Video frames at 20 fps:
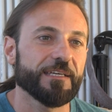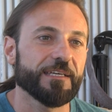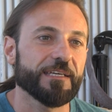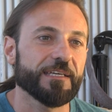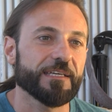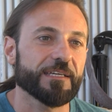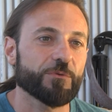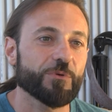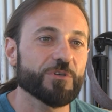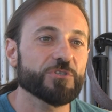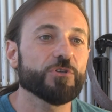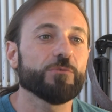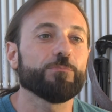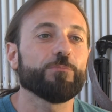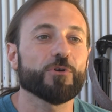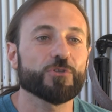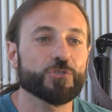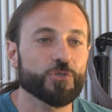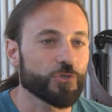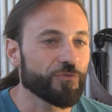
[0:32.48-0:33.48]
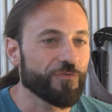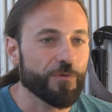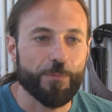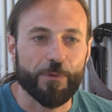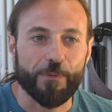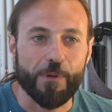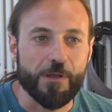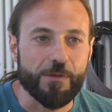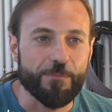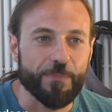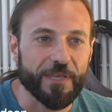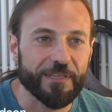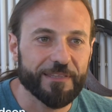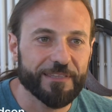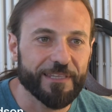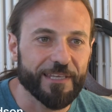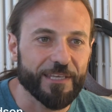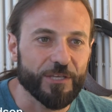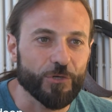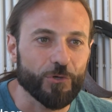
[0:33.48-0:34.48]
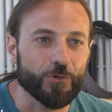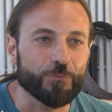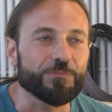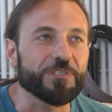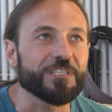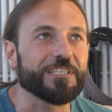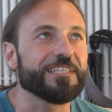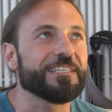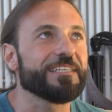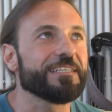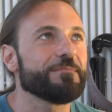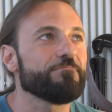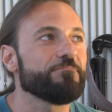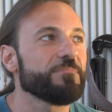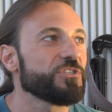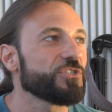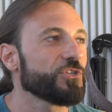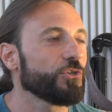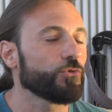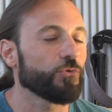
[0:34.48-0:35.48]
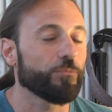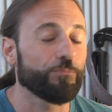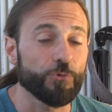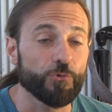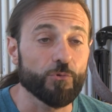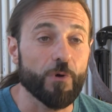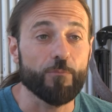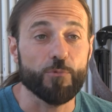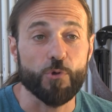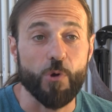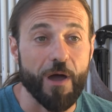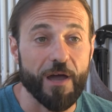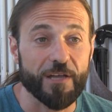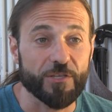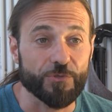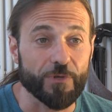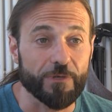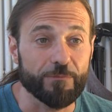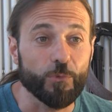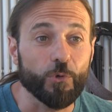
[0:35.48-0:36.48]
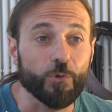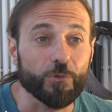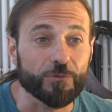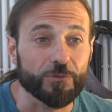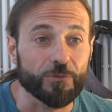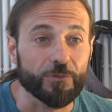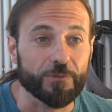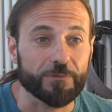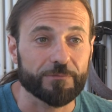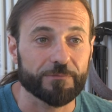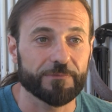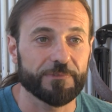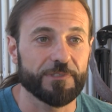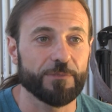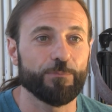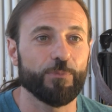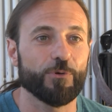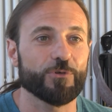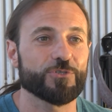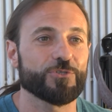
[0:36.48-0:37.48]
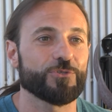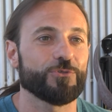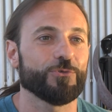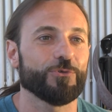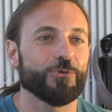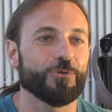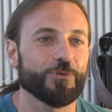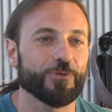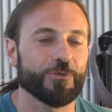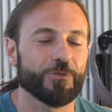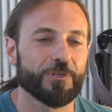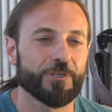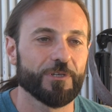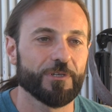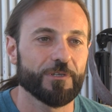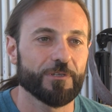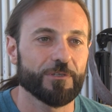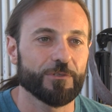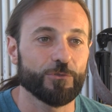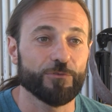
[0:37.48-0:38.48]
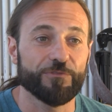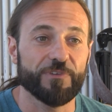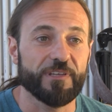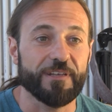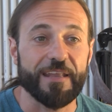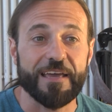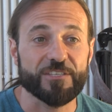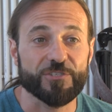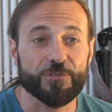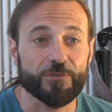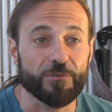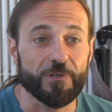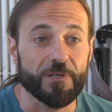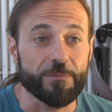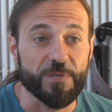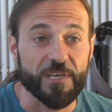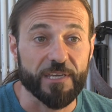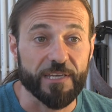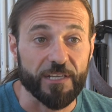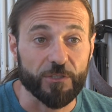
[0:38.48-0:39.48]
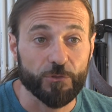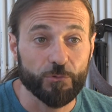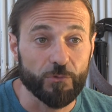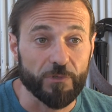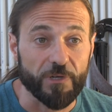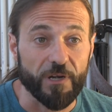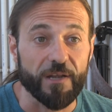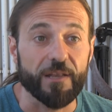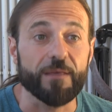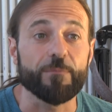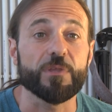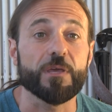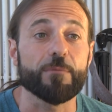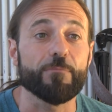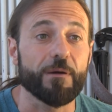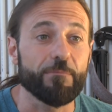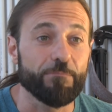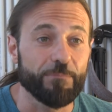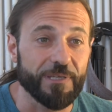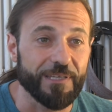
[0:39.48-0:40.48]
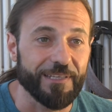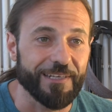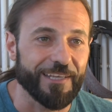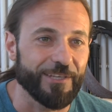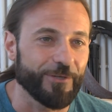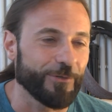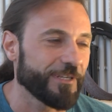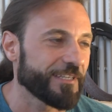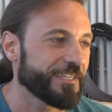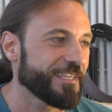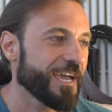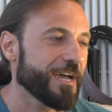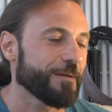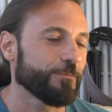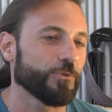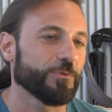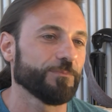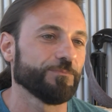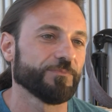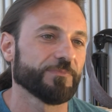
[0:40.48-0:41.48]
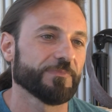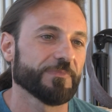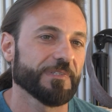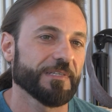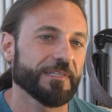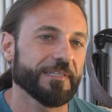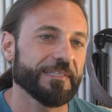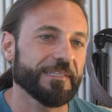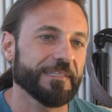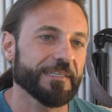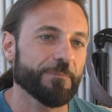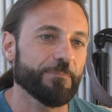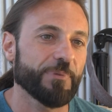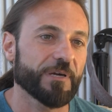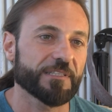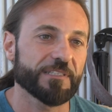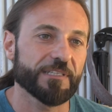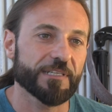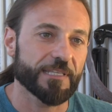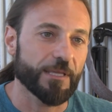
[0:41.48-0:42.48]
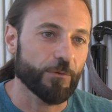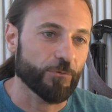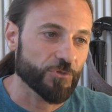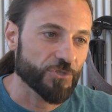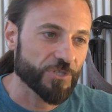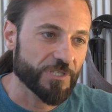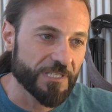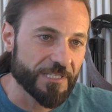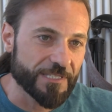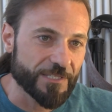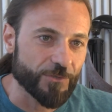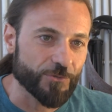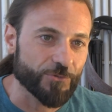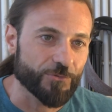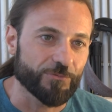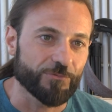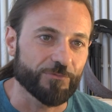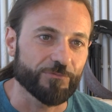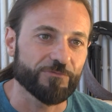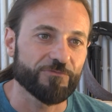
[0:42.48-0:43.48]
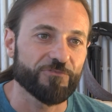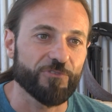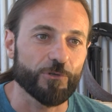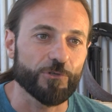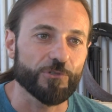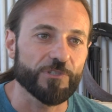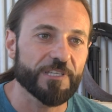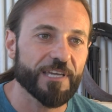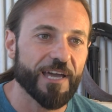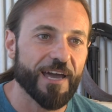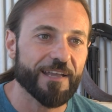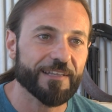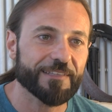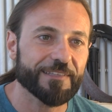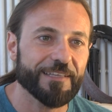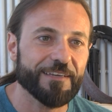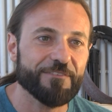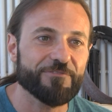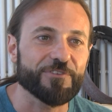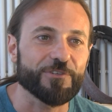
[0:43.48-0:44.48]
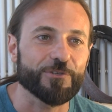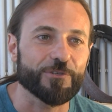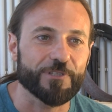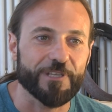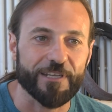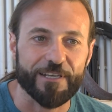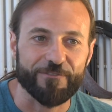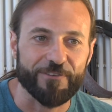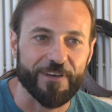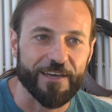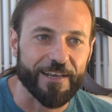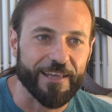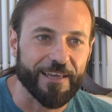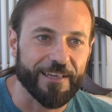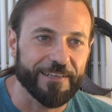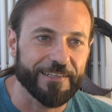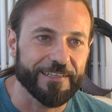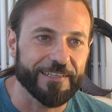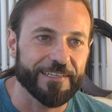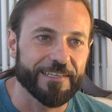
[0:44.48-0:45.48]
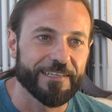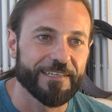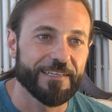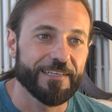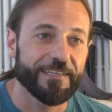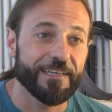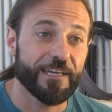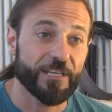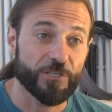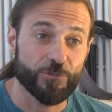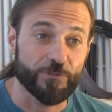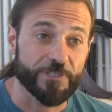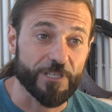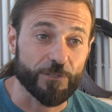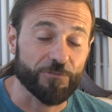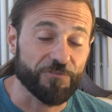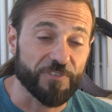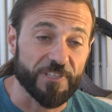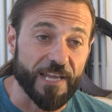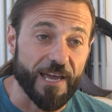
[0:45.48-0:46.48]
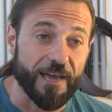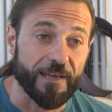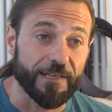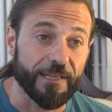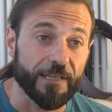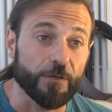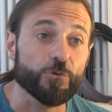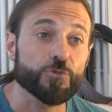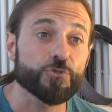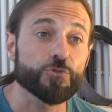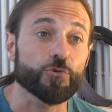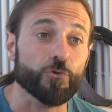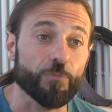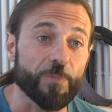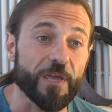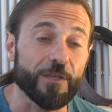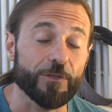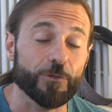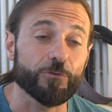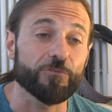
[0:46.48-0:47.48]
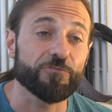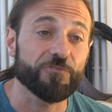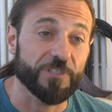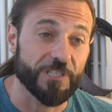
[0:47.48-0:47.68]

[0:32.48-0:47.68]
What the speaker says: This is a place where I feel most at home in the whole world, the place where my creations, my babies, are born. Starting from a simple hand sketch on a piece of paper up to the finished product, the finished instrument.